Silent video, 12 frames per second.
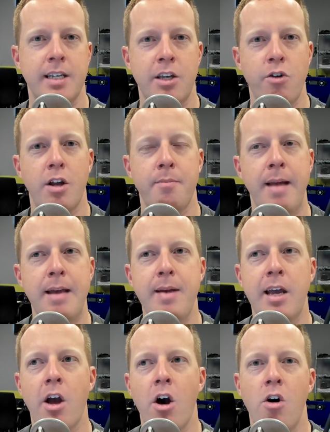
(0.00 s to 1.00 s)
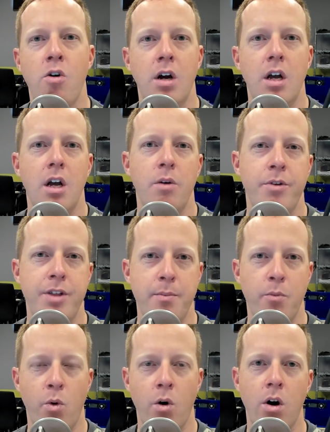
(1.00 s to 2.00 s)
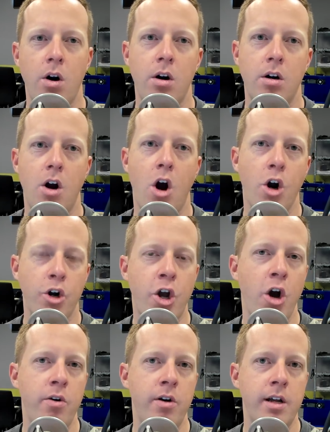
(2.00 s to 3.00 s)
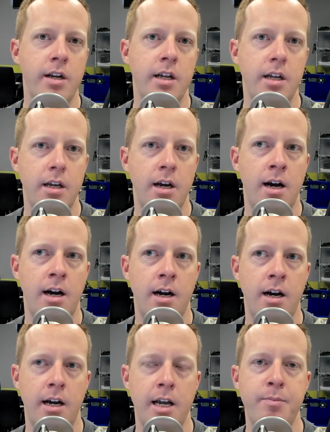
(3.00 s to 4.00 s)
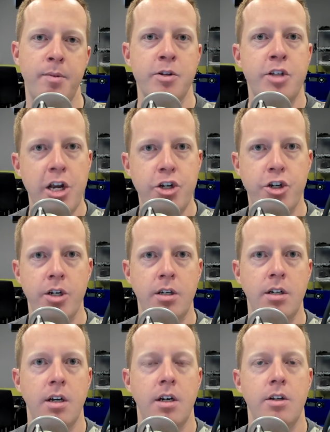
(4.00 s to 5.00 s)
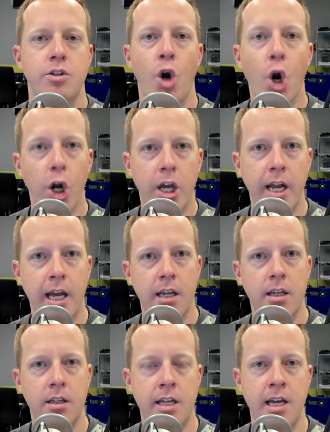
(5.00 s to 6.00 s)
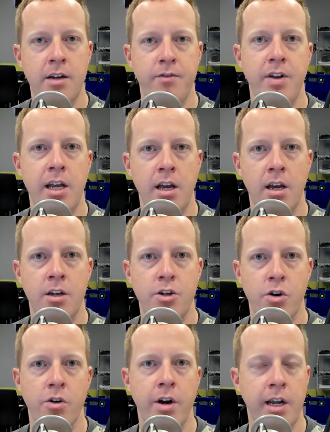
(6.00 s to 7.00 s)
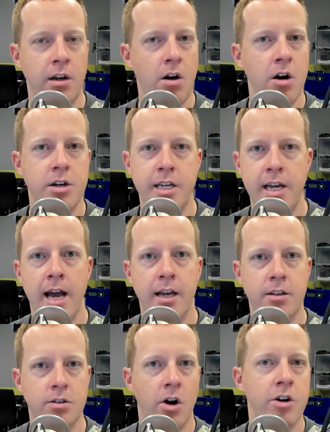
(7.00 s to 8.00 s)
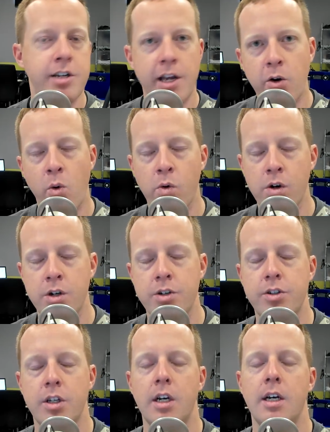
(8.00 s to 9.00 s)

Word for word: Like you could maybe go with a more hard-coded implementation targeting the NVIDIA Turing RTX, RT cores,